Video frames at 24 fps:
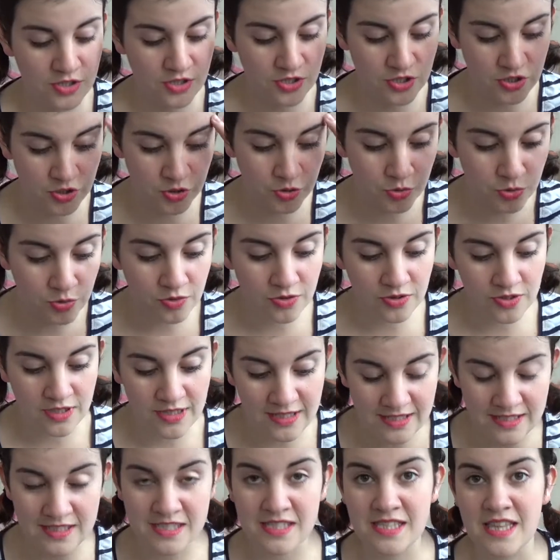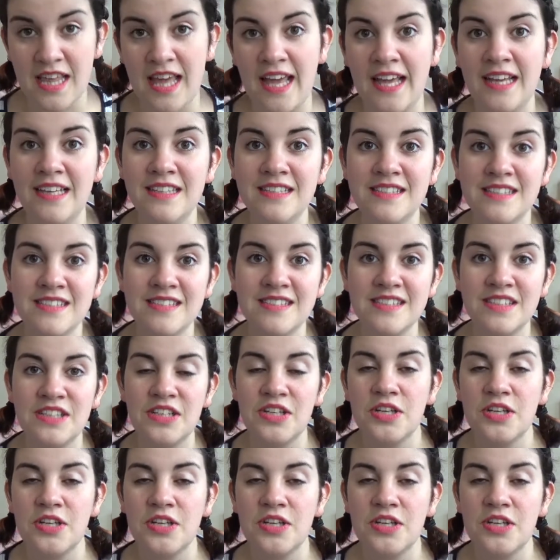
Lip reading: do these things,